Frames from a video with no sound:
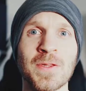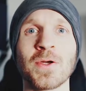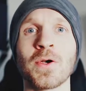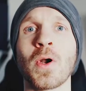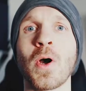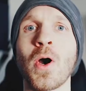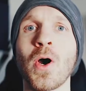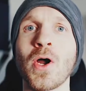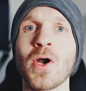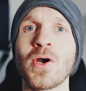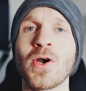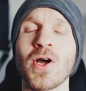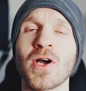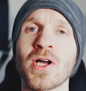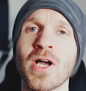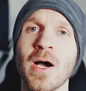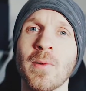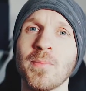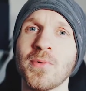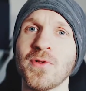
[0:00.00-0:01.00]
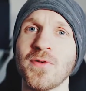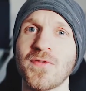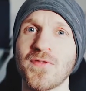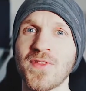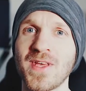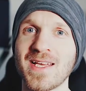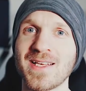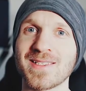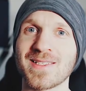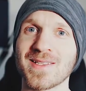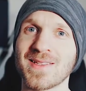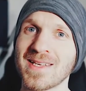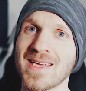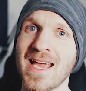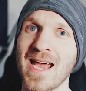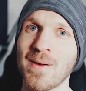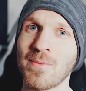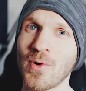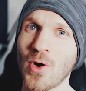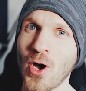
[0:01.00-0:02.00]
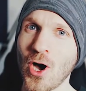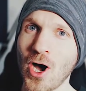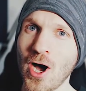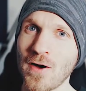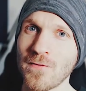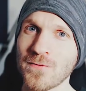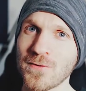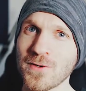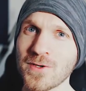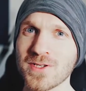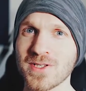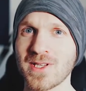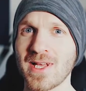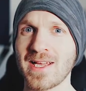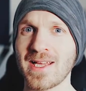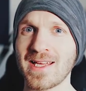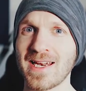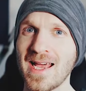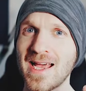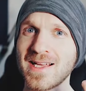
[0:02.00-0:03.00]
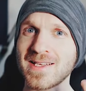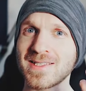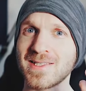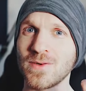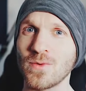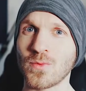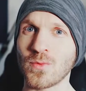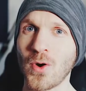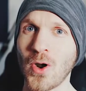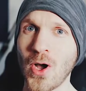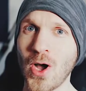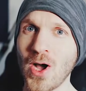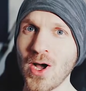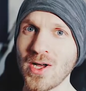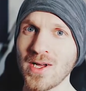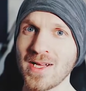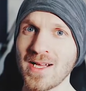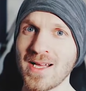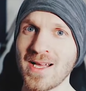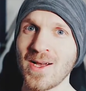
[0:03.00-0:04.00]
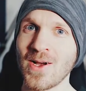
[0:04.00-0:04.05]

There are a couple of things that the camera offers, like it has the RAW